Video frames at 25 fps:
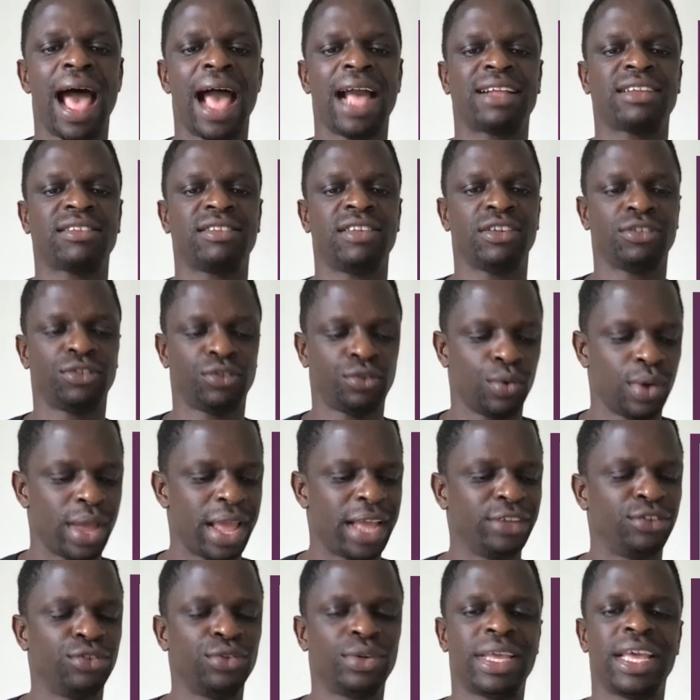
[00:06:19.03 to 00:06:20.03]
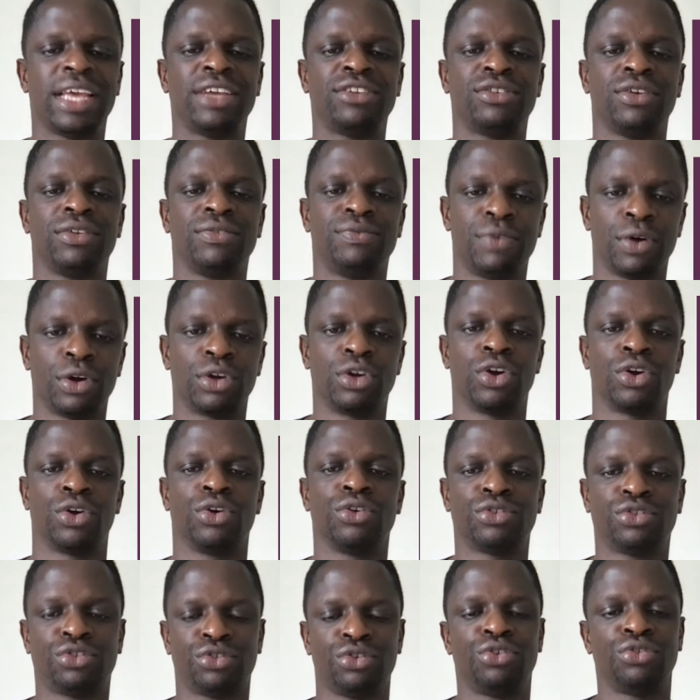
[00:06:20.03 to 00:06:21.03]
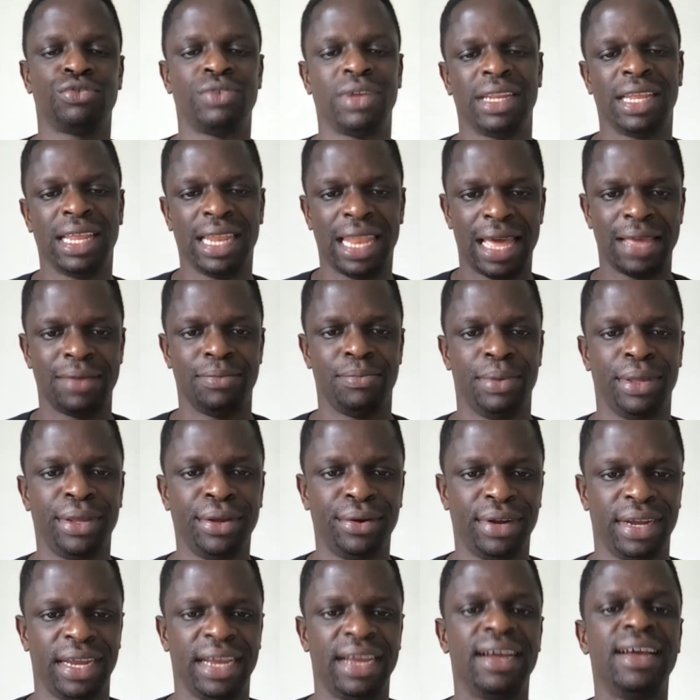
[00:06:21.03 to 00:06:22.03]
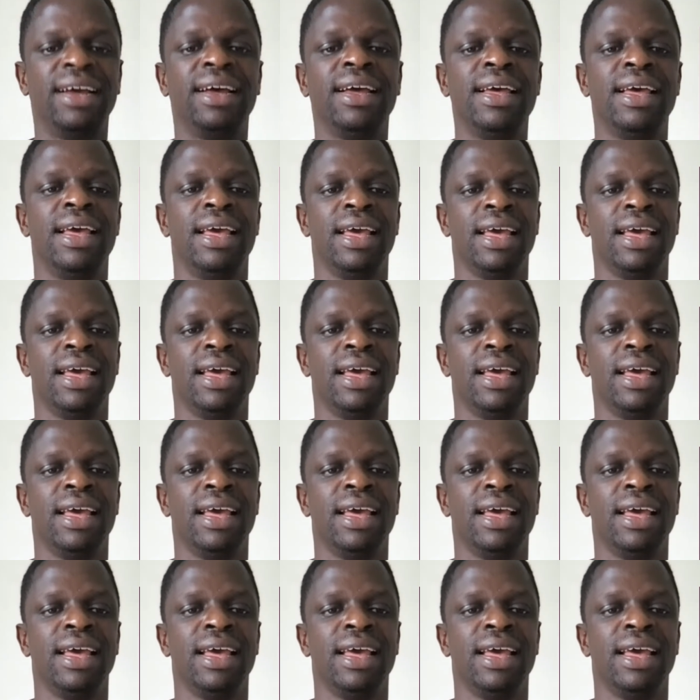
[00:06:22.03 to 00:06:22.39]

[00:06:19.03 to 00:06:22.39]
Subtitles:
access to education for girls' children in Liberia